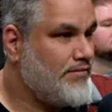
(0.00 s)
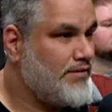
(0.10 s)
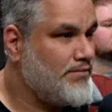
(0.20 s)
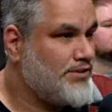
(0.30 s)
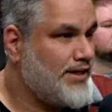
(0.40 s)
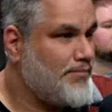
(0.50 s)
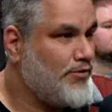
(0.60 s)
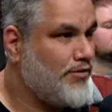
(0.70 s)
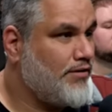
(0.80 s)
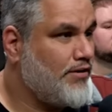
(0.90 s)
I wish I had
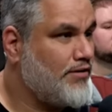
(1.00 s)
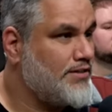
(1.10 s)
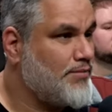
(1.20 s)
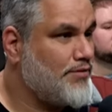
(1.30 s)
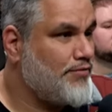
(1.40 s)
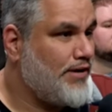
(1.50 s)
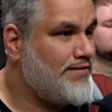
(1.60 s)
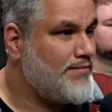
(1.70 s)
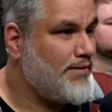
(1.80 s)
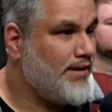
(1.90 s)
more cards that were
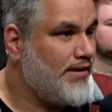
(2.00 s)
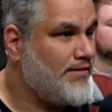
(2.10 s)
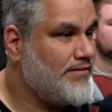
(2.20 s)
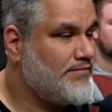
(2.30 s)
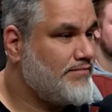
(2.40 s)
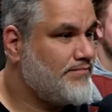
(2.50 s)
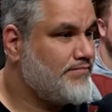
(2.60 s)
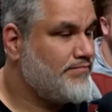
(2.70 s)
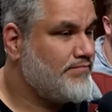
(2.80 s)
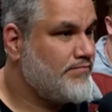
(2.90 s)
threats in my hand.
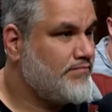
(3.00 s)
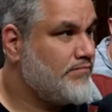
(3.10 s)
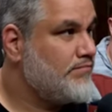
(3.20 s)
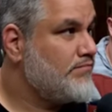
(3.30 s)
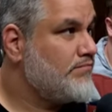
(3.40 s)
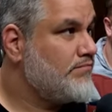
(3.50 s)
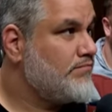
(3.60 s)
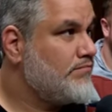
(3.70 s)
That would be cool.